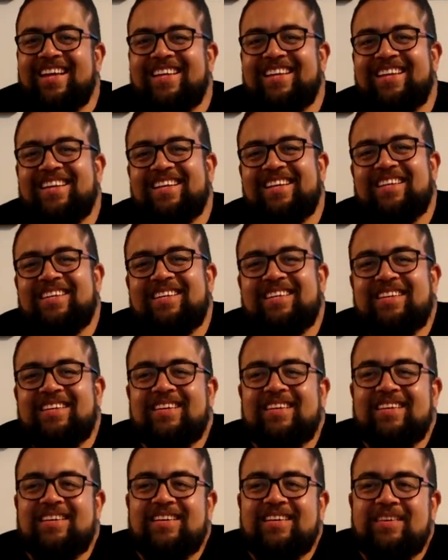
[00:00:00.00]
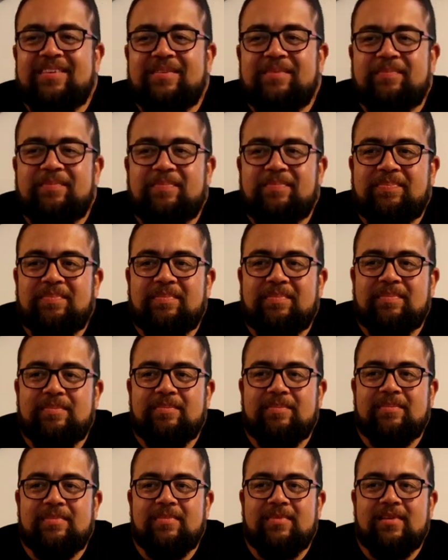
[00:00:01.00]

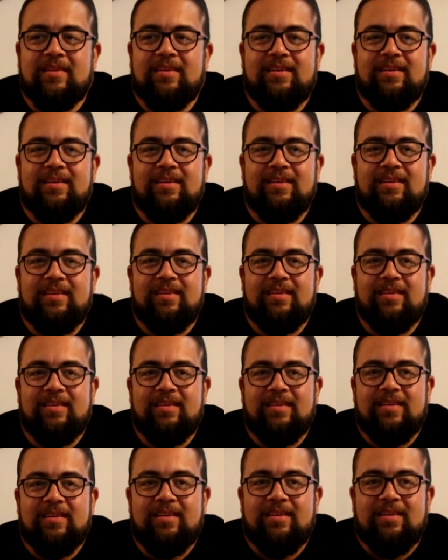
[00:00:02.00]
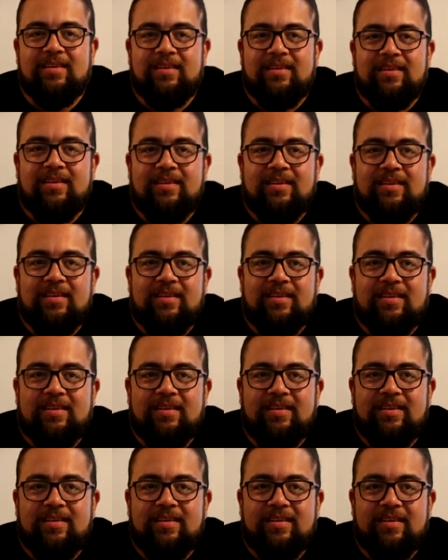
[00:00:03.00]

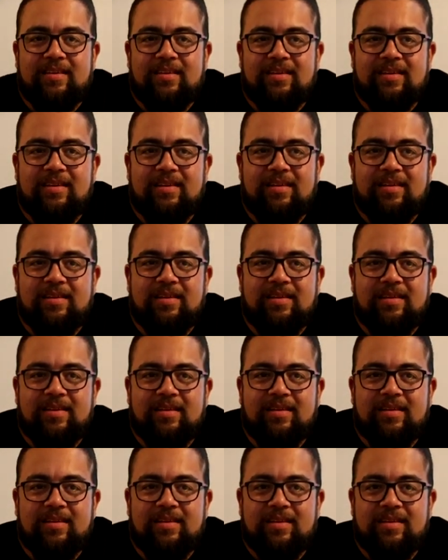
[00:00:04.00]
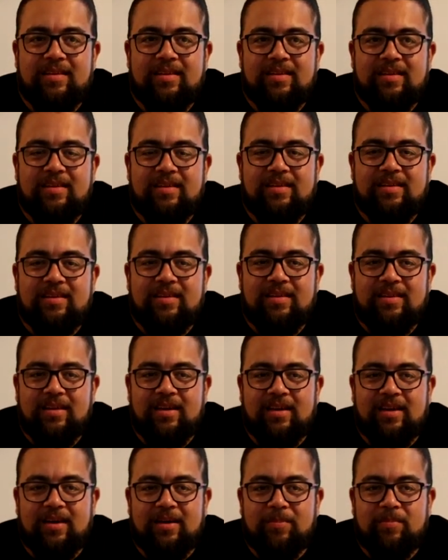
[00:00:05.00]

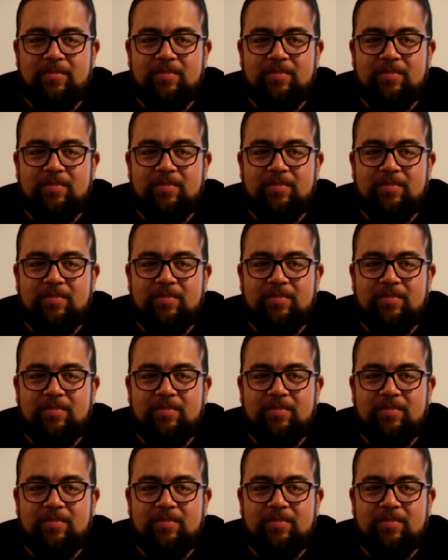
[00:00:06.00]
(silent)